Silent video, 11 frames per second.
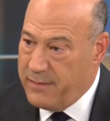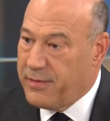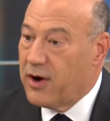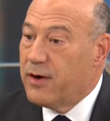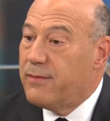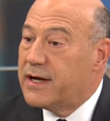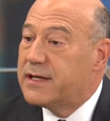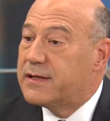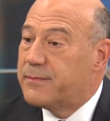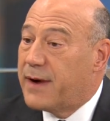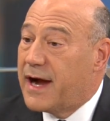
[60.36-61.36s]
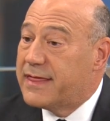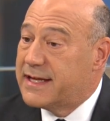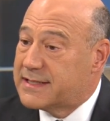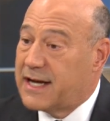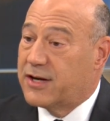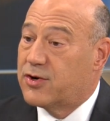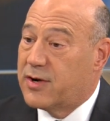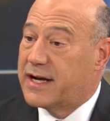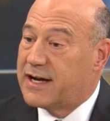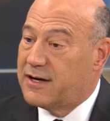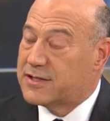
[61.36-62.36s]
we borrow money to buy things on our
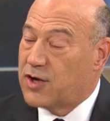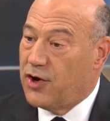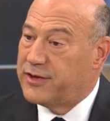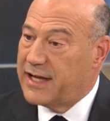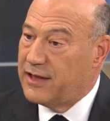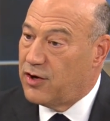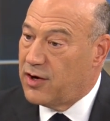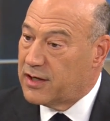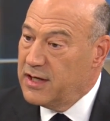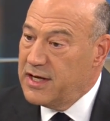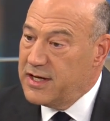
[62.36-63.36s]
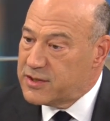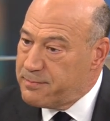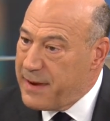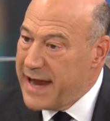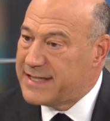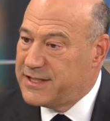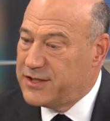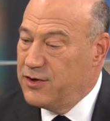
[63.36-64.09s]
credit cards all day long. So banks